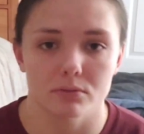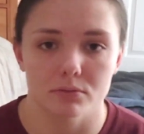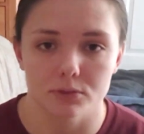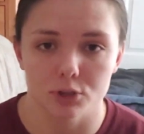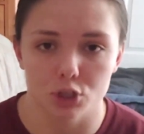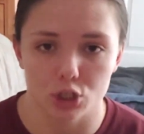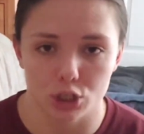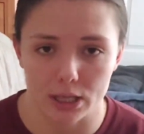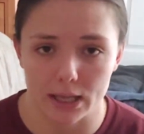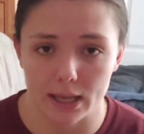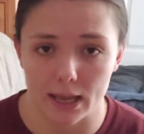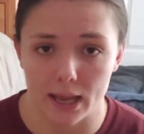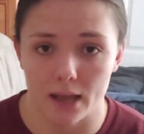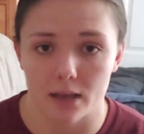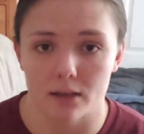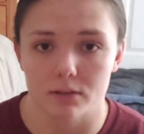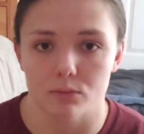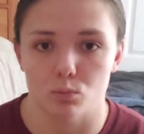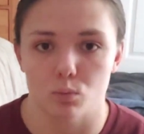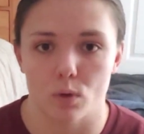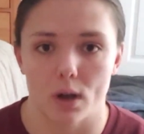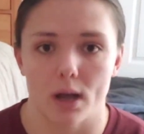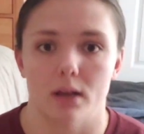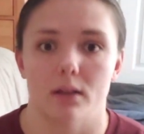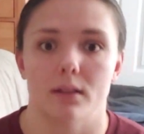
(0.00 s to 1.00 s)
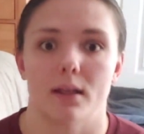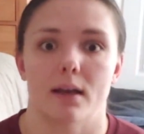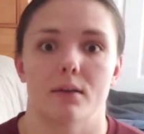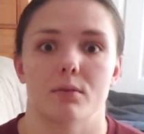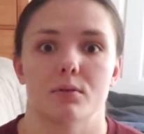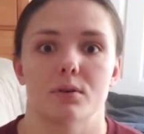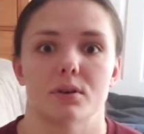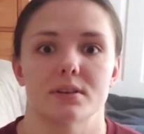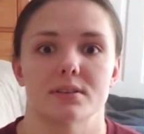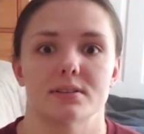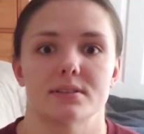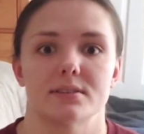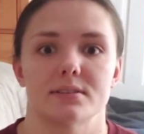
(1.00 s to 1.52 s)
looking at while I
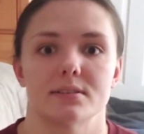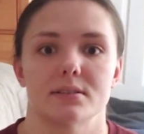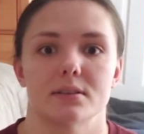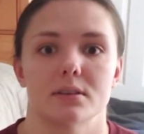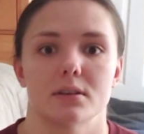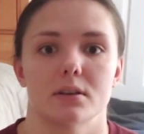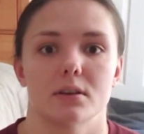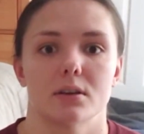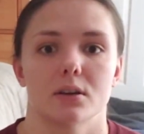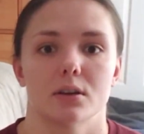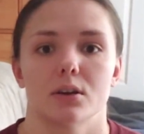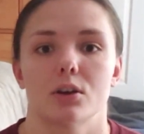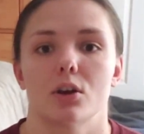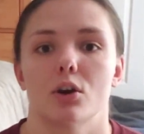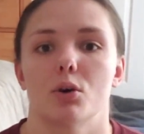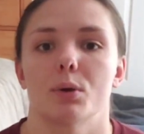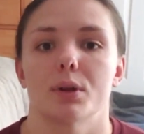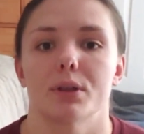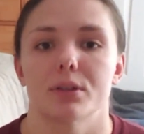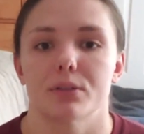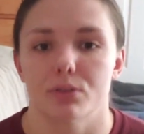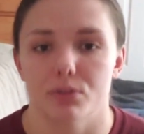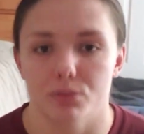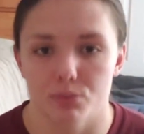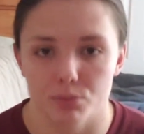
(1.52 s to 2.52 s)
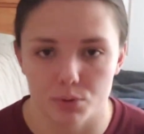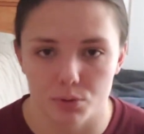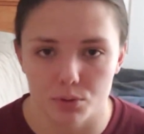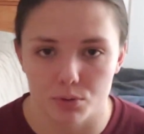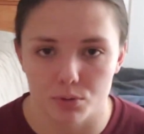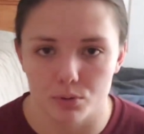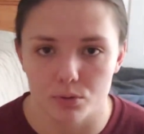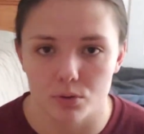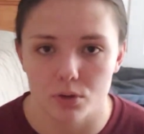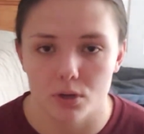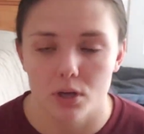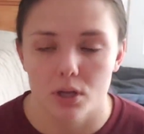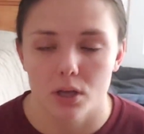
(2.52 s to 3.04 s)
was going
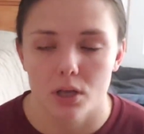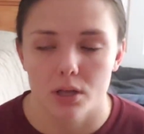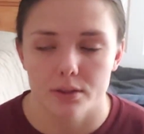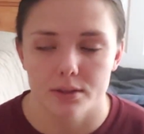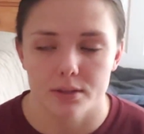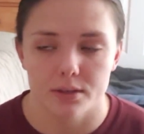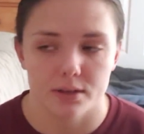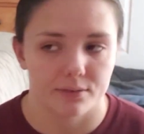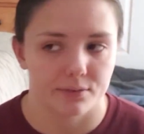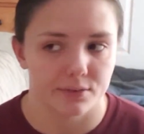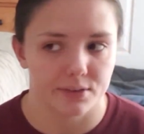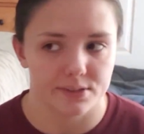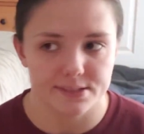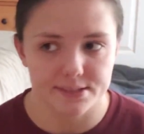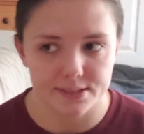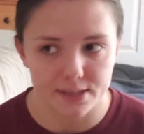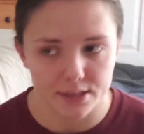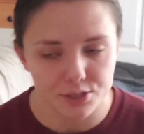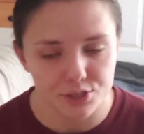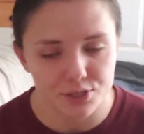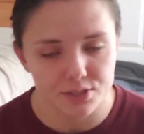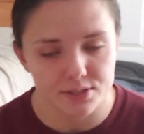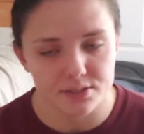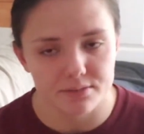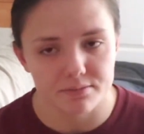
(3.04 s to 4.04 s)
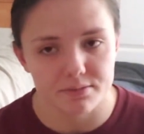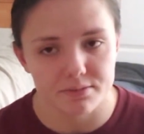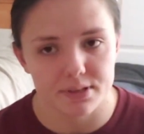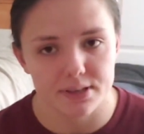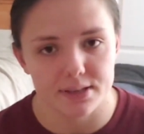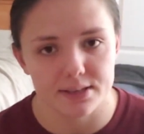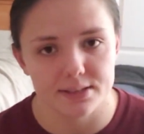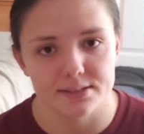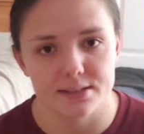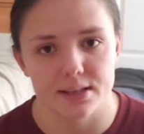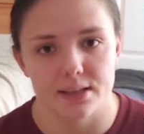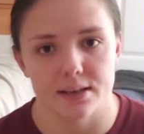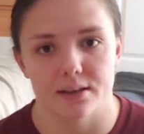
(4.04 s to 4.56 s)
through the different sections of the
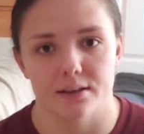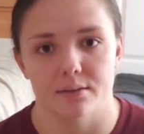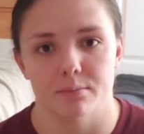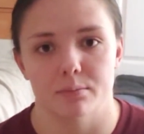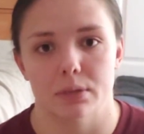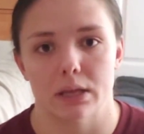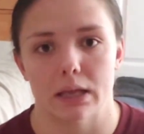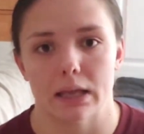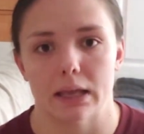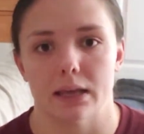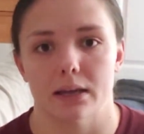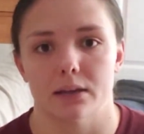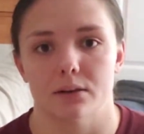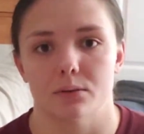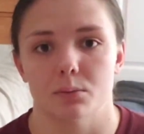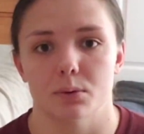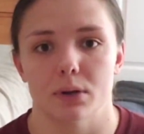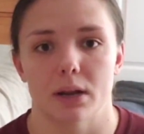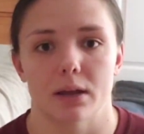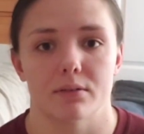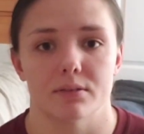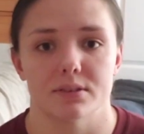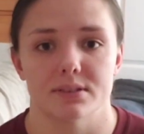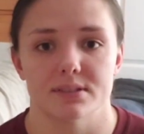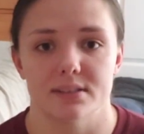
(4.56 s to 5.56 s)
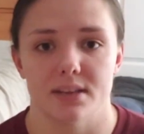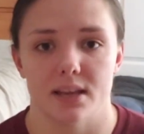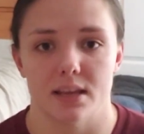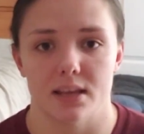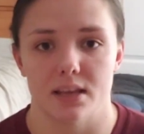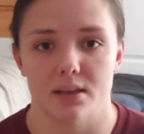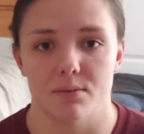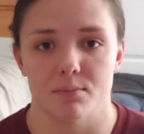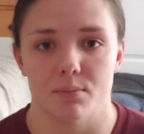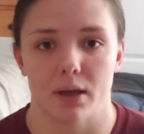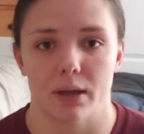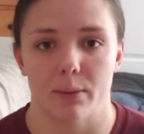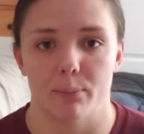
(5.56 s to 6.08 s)
exam and when I was
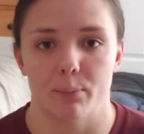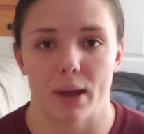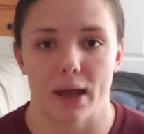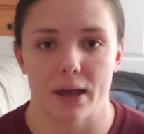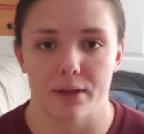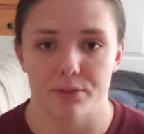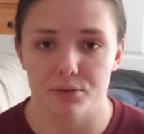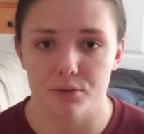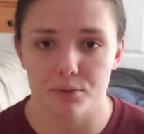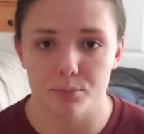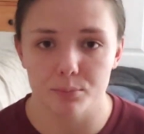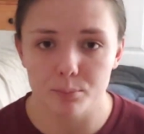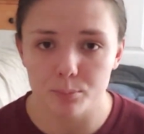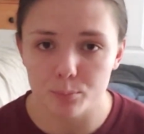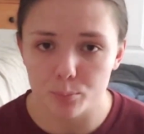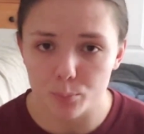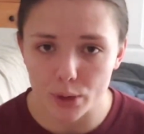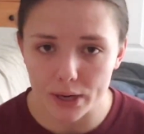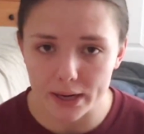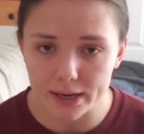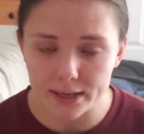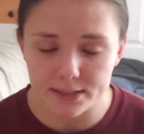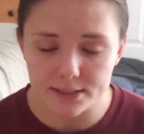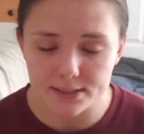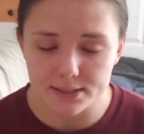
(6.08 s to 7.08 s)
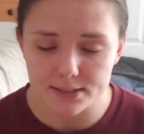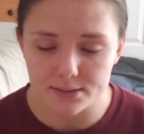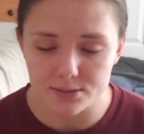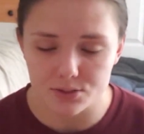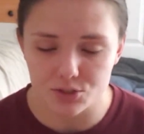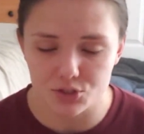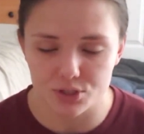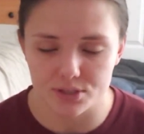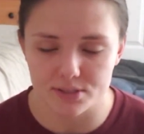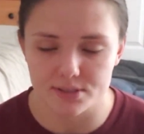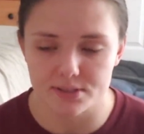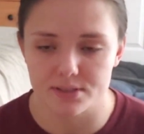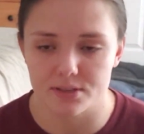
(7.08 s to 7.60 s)
taking my bathroom breaks,
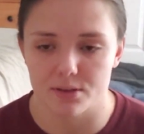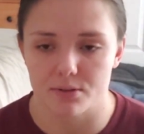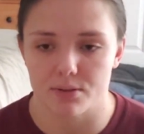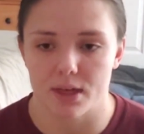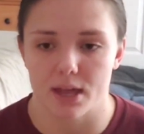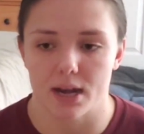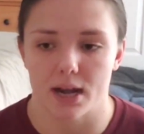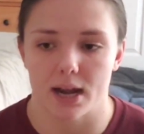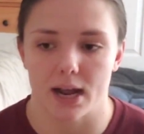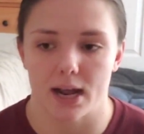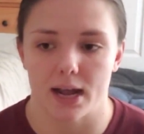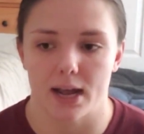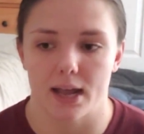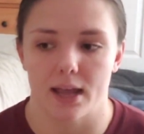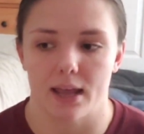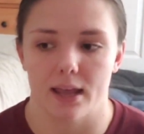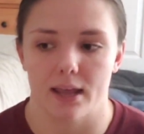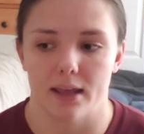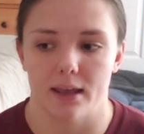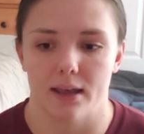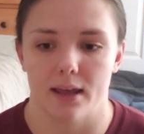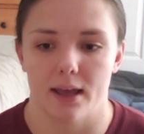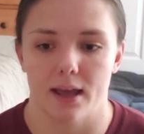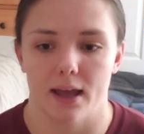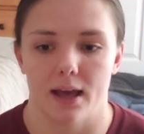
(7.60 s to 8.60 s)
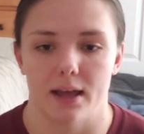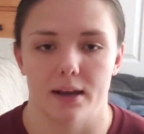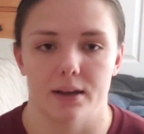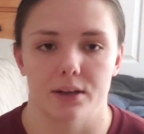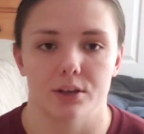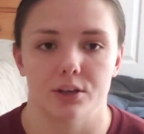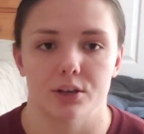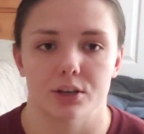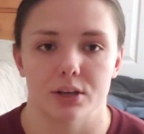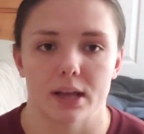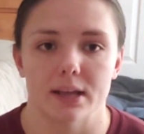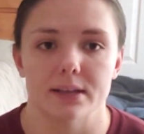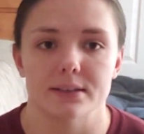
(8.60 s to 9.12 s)
just so that I had a
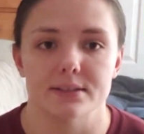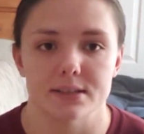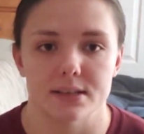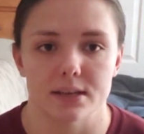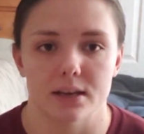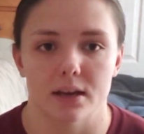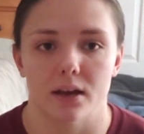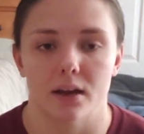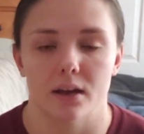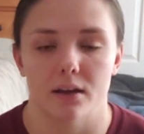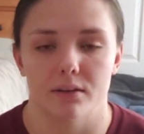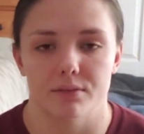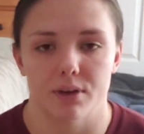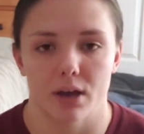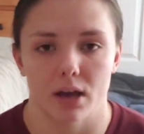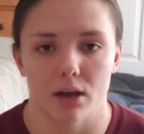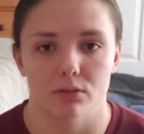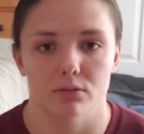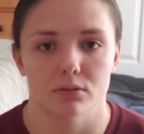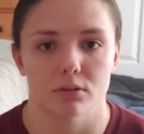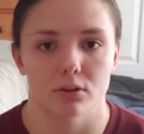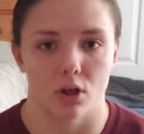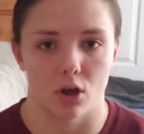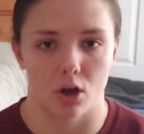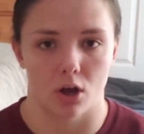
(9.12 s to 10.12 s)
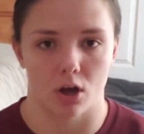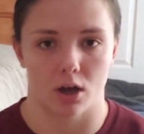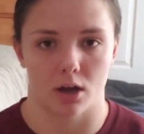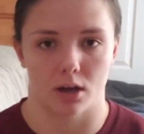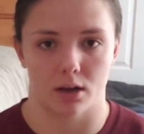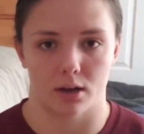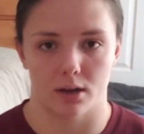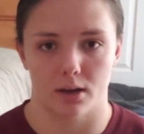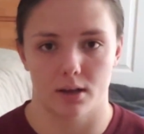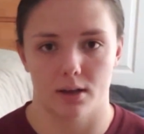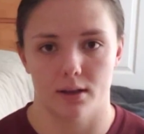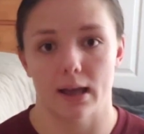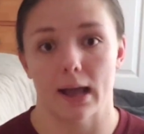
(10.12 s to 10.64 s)
good idea of how
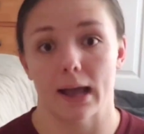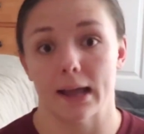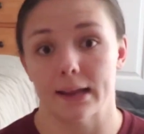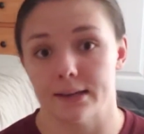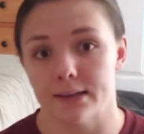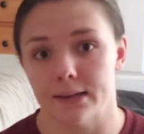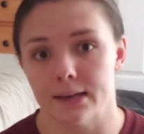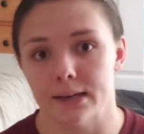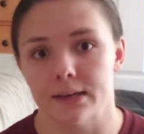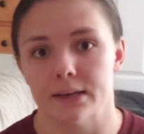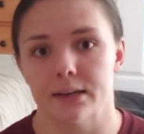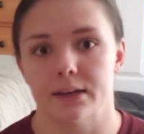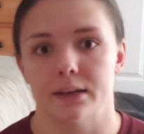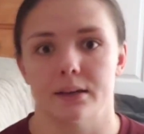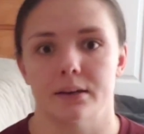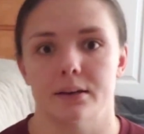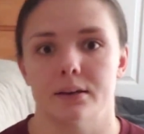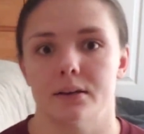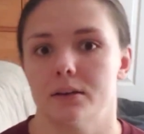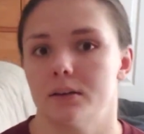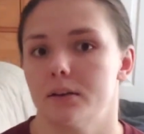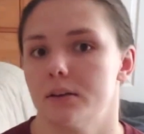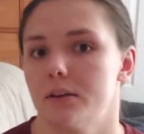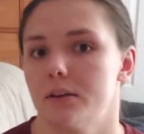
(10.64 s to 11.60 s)
long I needed.